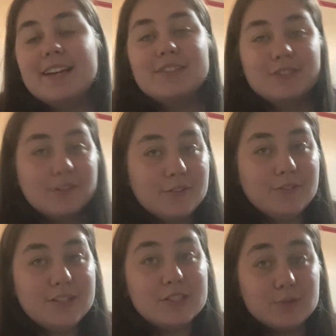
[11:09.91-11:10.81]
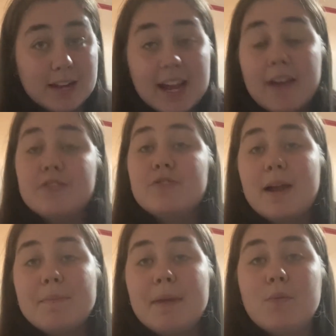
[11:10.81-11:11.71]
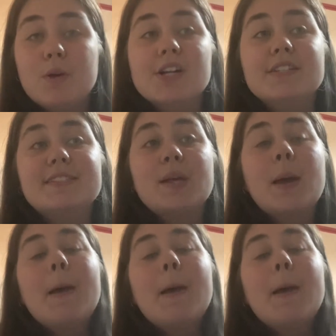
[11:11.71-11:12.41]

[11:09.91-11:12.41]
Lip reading: because not only do I have to write my words,